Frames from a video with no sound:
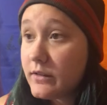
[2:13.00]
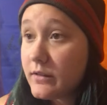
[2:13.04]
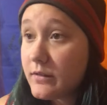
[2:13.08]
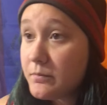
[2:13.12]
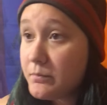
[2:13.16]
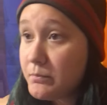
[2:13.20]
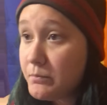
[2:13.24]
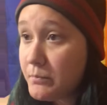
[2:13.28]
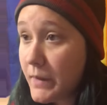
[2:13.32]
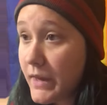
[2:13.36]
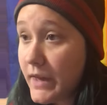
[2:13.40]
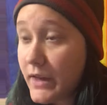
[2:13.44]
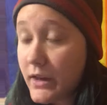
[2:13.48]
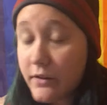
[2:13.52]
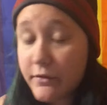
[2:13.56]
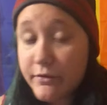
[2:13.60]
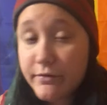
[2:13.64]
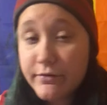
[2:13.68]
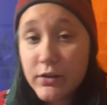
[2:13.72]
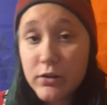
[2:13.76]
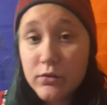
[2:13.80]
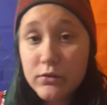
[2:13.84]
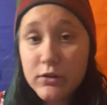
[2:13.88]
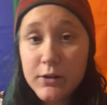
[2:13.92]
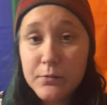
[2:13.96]
make a
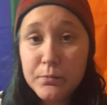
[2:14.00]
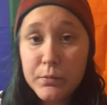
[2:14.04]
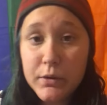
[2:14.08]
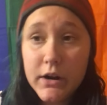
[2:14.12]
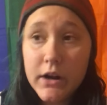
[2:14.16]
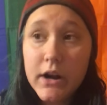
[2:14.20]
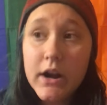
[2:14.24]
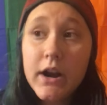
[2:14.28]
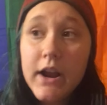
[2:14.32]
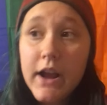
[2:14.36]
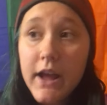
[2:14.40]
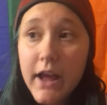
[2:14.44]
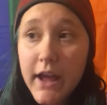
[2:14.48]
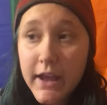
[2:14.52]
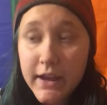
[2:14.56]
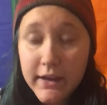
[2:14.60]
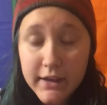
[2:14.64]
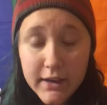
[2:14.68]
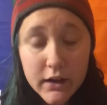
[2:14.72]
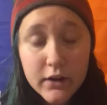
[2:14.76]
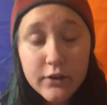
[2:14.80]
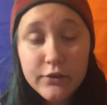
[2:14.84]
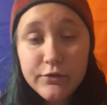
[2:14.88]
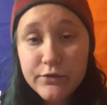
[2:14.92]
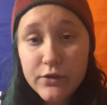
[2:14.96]
phone number and
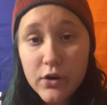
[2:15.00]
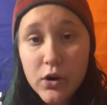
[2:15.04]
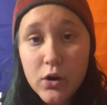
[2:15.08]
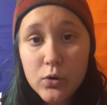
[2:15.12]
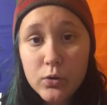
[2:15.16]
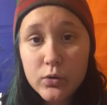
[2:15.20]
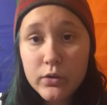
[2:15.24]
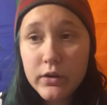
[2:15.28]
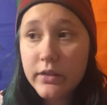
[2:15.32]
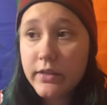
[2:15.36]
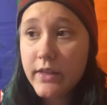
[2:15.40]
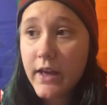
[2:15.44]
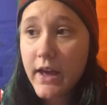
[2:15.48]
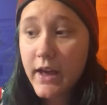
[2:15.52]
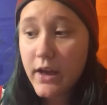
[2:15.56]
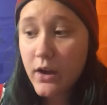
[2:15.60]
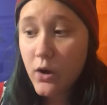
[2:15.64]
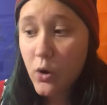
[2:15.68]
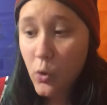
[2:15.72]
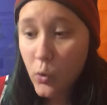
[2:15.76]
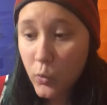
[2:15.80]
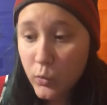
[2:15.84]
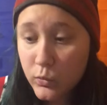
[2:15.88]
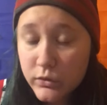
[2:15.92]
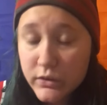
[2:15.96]
get a phone that
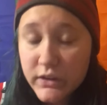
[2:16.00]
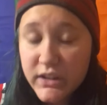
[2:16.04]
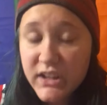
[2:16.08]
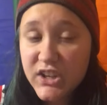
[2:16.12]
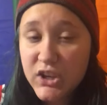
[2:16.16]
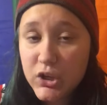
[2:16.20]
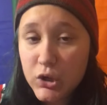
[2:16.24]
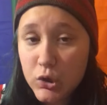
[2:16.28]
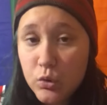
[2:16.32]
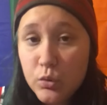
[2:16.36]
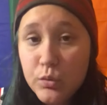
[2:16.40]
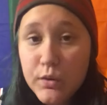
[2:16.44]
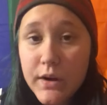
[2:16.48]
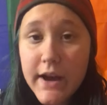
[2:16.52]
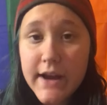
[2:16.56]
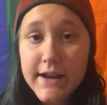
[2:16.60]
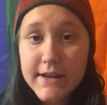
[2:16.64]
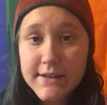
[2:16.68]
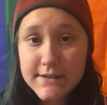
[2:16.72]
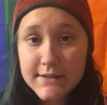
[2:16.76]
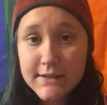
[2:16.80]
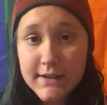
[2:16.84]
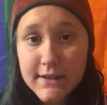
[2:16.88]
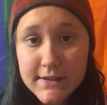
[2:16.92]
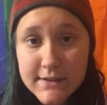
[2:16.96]
only you
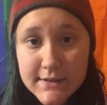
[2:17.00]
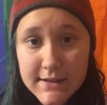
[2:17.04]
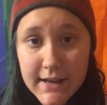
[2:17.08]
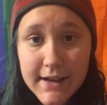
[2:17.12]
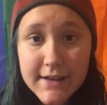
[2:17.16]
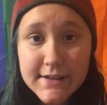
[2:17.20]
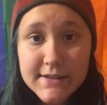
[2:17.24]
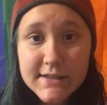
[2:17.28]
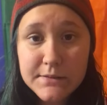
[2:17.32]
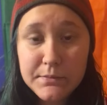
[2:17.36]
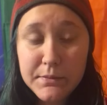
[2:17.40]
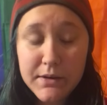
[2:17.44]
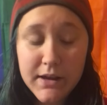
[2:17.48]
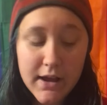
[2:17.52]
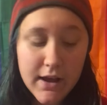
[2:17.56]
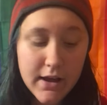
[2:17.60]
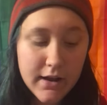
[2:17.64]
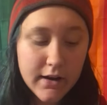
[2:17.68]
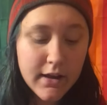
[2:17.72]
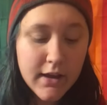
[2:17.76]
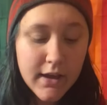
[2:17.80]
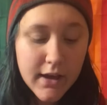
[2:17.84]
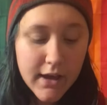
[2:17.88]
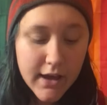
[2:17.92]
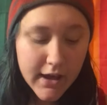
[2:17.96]
guys can text me
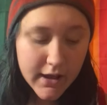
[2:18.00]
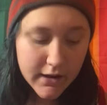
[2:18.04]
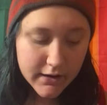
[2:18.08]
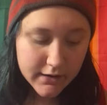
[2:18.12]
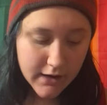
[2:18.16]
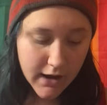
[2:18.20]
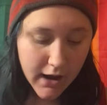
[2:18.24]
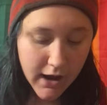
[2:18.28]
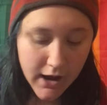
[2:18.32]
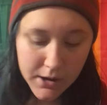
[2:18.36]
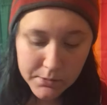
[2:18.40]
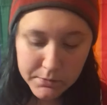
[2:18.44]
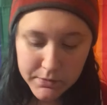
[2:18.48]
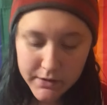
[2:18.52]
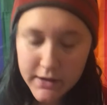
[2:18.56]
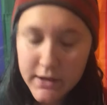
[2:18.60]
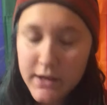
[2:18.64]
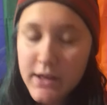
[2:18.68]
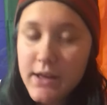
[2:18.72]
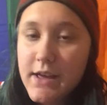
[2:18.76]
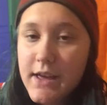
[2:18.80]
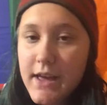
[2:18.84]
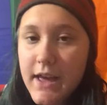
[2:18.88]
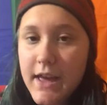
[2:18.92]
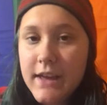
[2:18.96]
on and comment
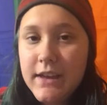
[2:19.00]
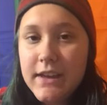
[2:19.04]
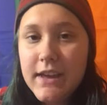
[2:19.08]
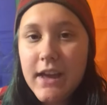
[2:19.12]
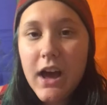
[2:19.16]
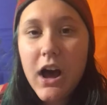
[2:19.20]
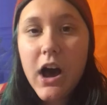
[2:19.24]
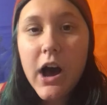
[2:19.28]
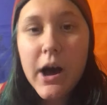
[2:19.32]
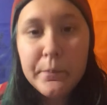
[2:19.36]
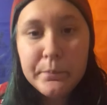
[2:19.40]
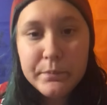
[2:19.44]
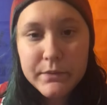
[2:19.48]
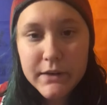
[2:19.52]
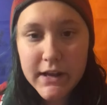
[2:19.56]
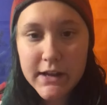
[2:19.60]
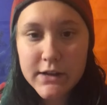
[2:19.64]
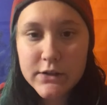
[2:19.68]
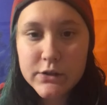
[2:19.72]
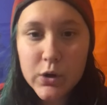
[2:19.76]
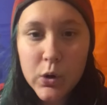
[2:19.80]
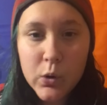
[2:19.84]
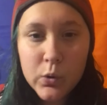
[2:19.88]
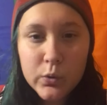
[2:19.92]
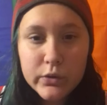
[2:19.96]
and get
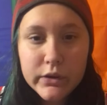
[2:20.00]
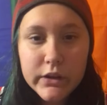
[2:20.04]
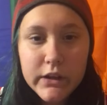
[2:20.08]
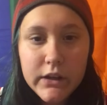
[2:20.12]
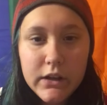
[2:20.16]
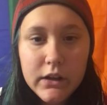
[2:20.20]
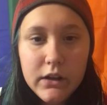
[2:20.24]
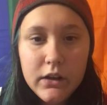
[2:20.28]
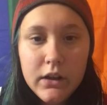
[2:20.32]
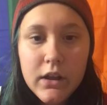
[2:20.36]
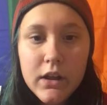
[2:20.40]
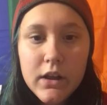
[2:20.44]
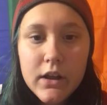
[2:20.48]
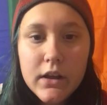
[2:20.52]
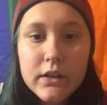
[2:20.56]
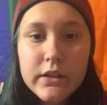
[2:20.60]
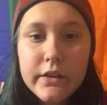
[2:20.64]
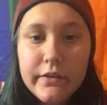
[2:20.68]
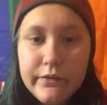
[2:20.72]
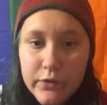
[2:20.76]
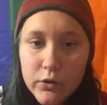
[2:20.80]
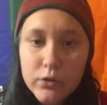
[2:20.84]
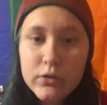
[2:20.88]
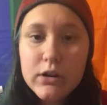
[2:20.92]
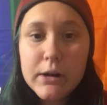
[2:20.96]
updates only the
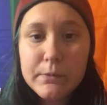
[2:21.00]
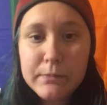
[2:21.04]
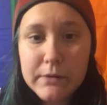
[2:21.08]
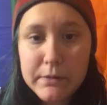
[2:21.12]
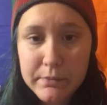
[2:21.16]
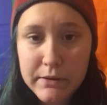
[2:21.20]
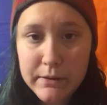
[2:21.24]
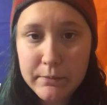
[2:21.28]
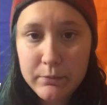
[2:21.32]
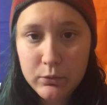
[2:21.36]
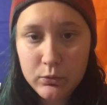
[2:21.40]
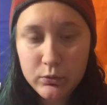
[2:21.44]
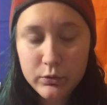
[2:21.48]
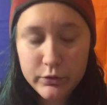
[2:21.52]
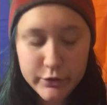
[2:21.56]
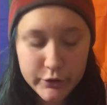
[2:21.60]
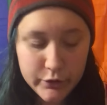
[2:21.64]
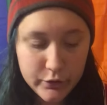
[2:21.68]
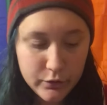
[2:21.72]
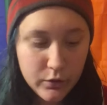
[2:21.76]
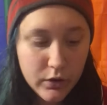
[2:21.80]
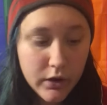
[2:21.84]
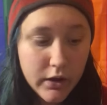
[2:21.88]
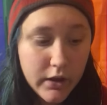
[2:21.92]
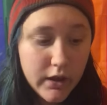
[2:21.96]
phone number people will
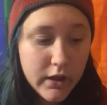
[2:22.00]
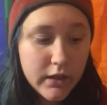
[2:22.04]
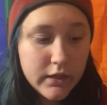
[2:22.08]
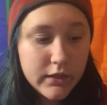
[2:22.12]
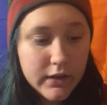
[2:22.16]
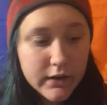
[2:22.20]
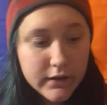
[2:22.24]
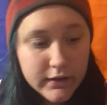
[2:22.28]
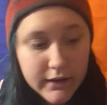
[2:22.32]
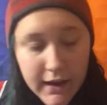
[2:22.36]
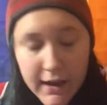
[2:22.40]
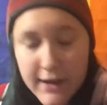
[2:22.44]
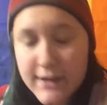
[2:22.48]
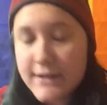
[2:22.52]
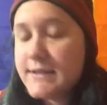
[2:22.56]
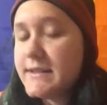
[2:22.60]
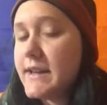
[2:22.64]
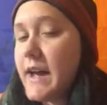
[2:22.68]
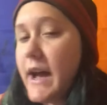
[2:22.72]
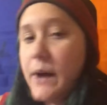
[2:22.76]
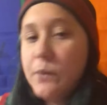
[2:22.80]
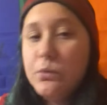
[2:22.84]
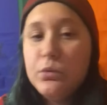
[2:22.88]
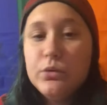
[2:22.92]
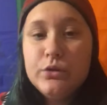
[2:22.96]
do, then yes,
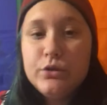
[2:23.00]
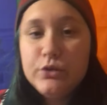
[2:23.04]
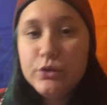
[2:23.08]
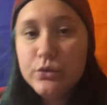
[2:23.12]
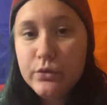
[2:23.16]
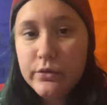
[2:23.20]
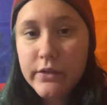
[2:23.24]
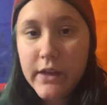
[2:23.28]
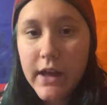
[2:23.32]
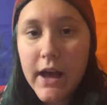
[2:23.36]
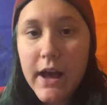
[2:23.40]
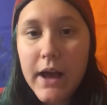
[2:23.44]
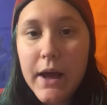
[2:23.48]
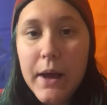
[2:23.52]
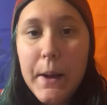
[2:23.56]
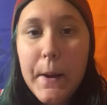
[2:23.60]
I will do that.